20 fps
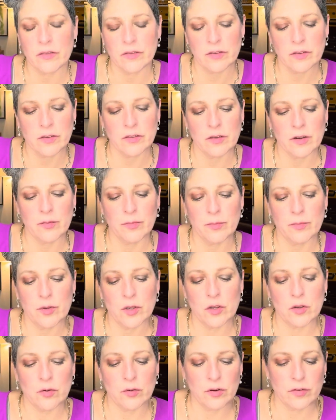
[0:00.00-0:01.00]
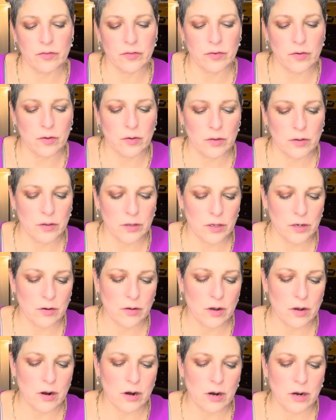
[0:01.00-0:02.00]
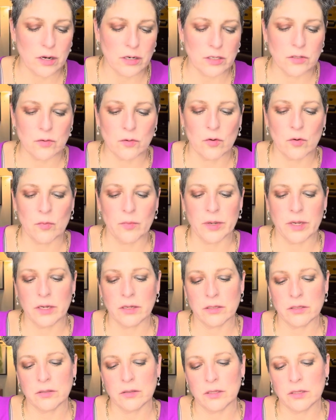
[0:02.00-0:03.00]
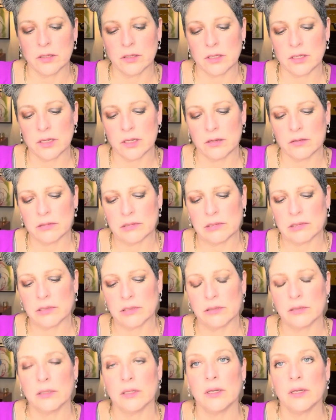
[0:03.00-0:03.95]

These are beautiful, little hard to open, as you can tell. Oof.